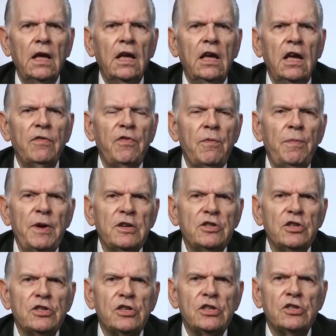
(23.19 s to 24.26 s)
If a
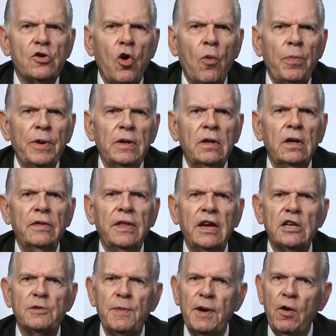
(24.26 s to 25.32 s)
business is open that
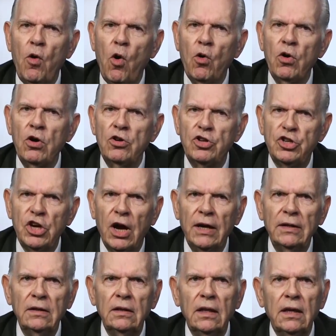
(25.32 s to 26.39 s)
has been ordered
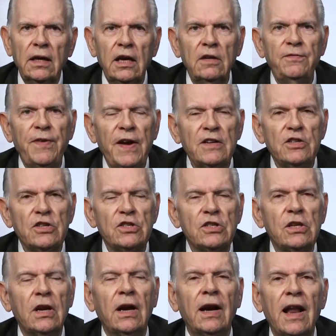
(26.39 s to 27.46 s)
shut, it faces
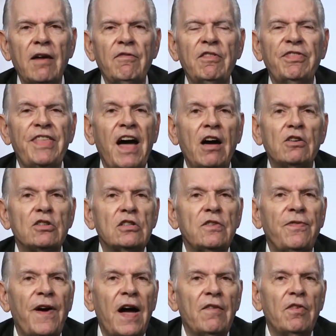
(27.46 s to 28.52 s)
an
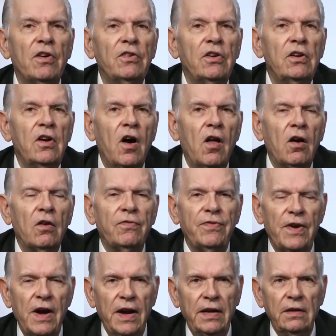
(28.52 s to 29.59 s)
$11,500
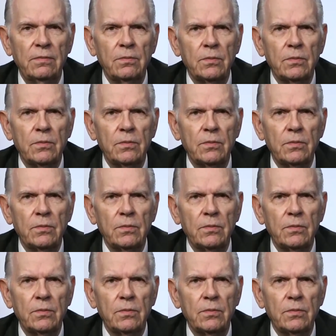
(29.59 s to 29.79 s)
fine.